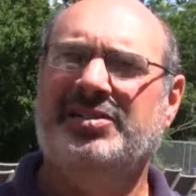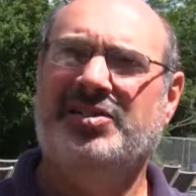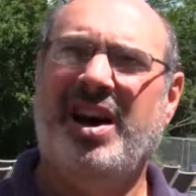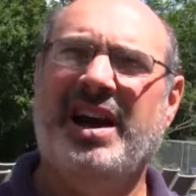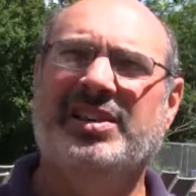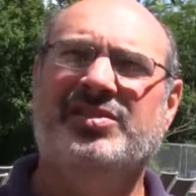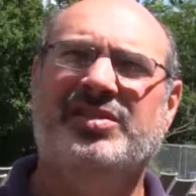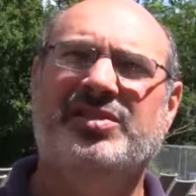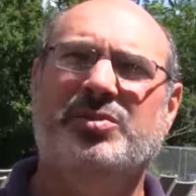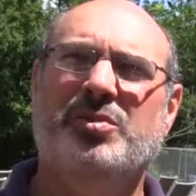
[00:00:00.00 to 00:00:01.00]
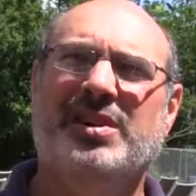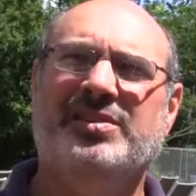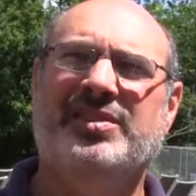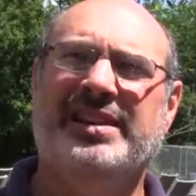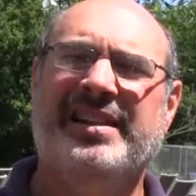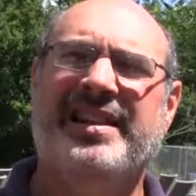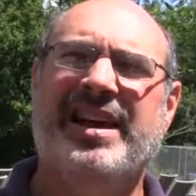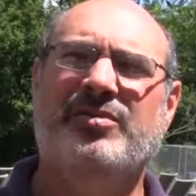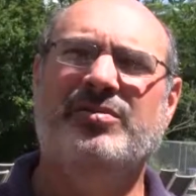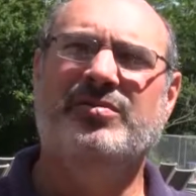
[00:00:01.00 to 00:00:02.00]
size to uh, to get
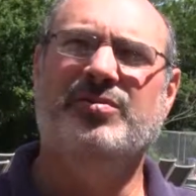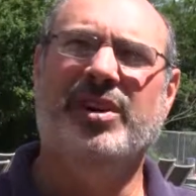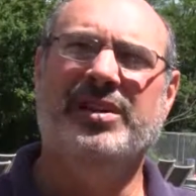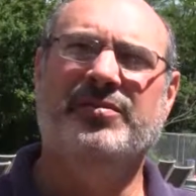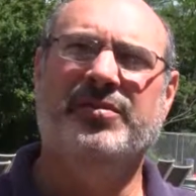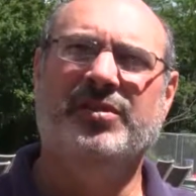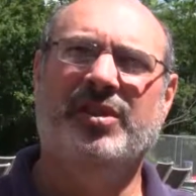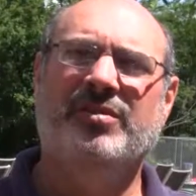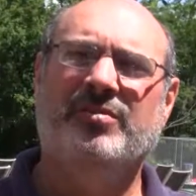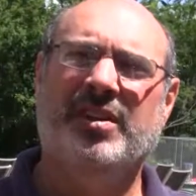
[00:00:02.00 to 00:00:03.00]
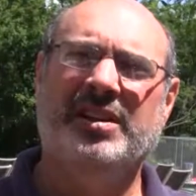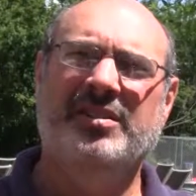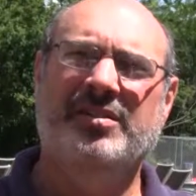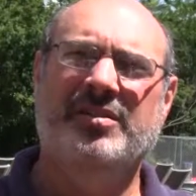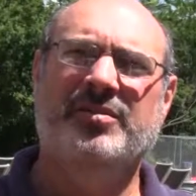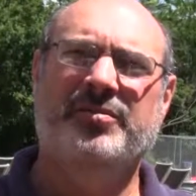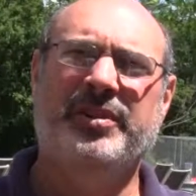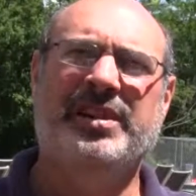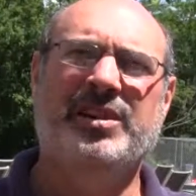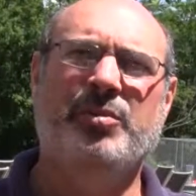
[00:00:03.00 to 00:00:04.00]
that running running
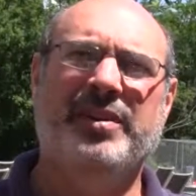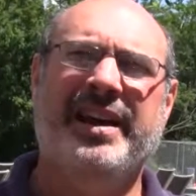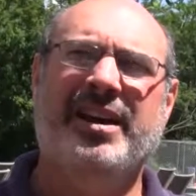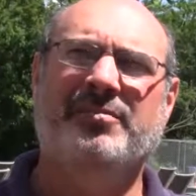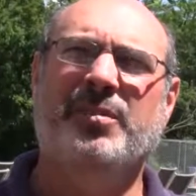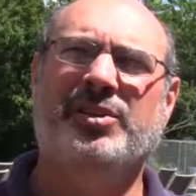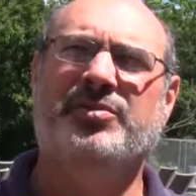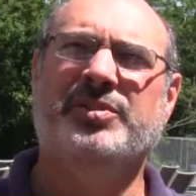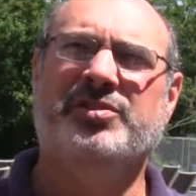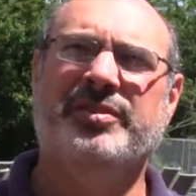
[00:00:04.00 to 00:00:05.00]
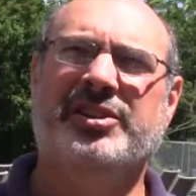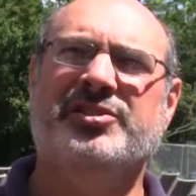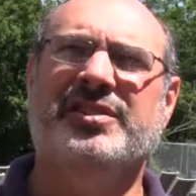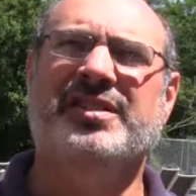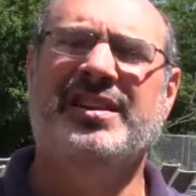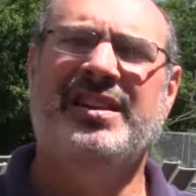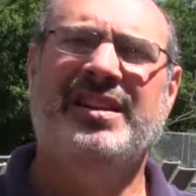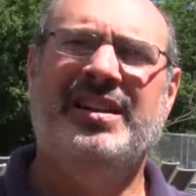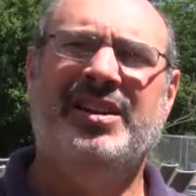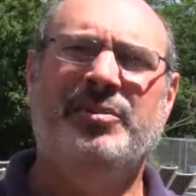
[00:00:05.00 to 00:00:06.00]
freely without much restriction.
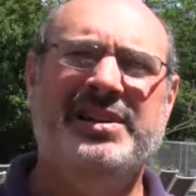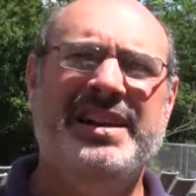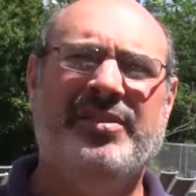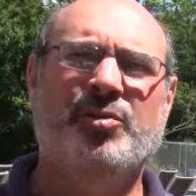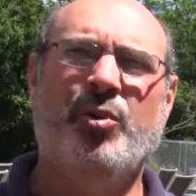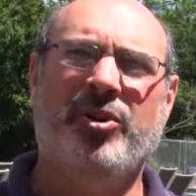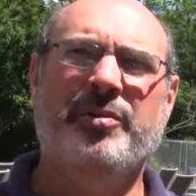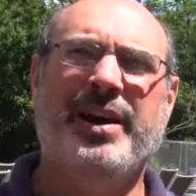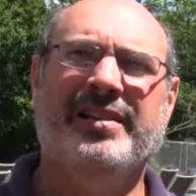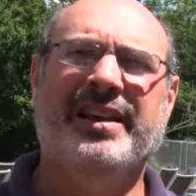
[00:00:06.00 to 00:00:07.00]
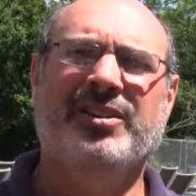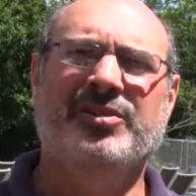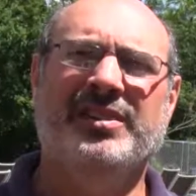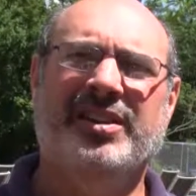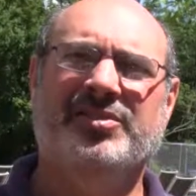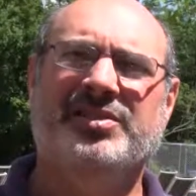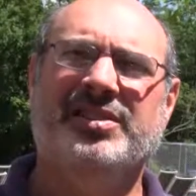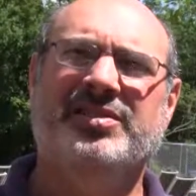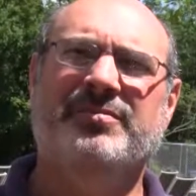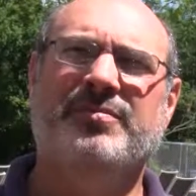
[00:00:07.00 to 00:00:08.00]
You didn't have to worry about that on the other
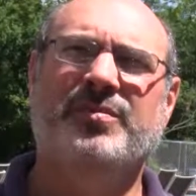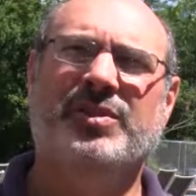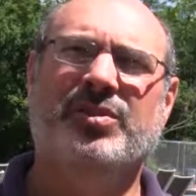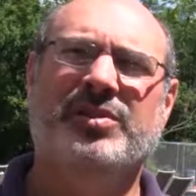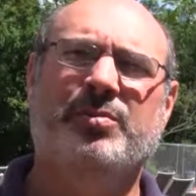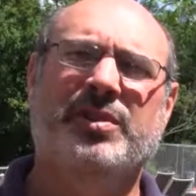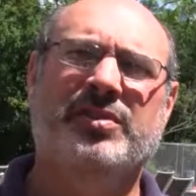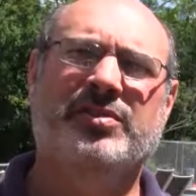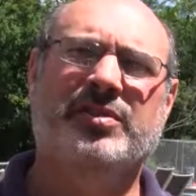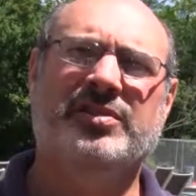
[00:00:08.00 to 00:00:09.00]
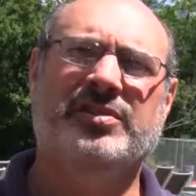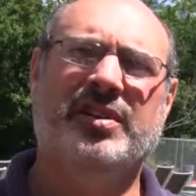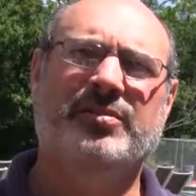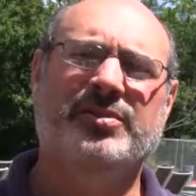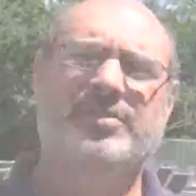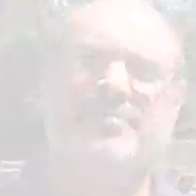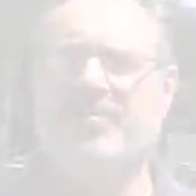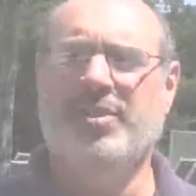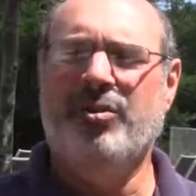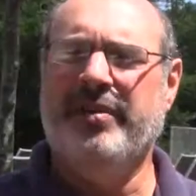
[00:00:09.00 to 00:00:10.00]
system with the, with the circuit solver. The
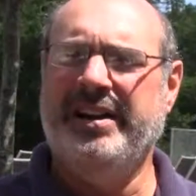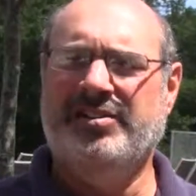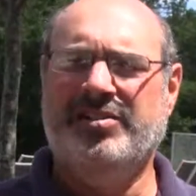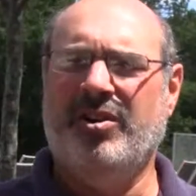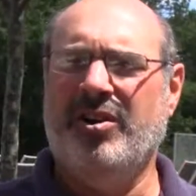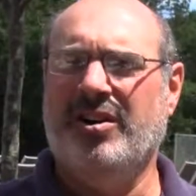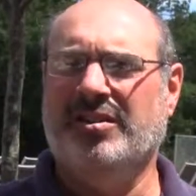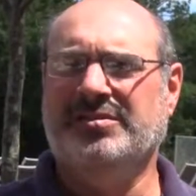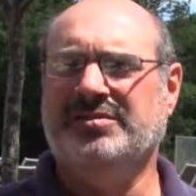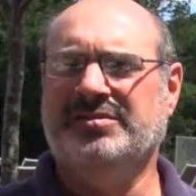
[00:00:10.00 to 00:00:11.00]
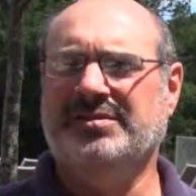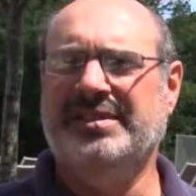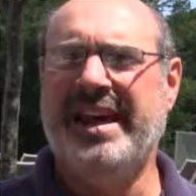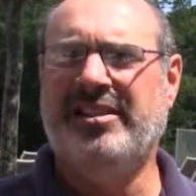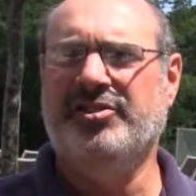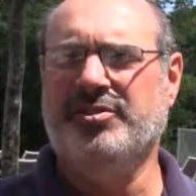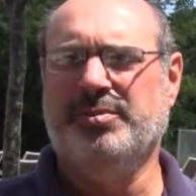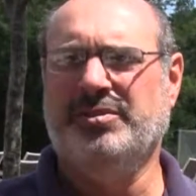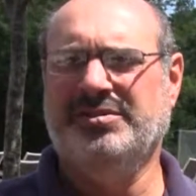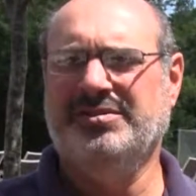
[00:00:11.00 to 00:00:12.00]
flow rates are
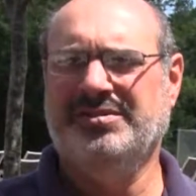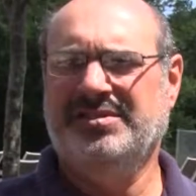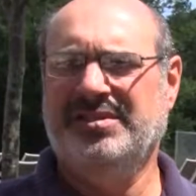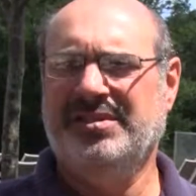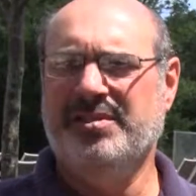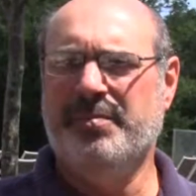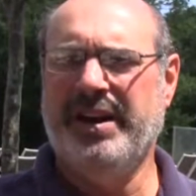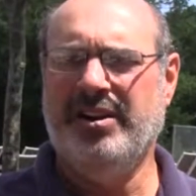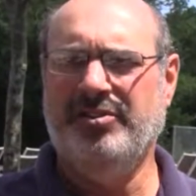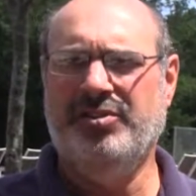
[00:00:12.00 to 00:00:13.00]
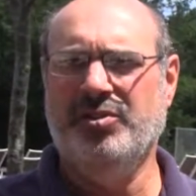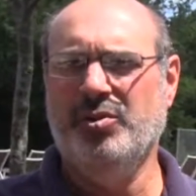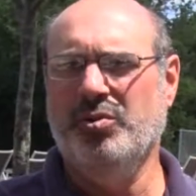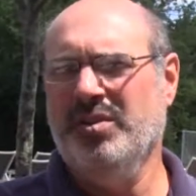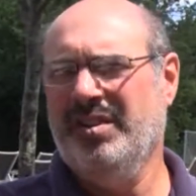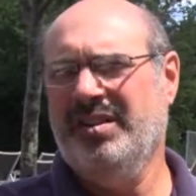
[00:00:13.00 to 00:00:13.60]
negligible compared to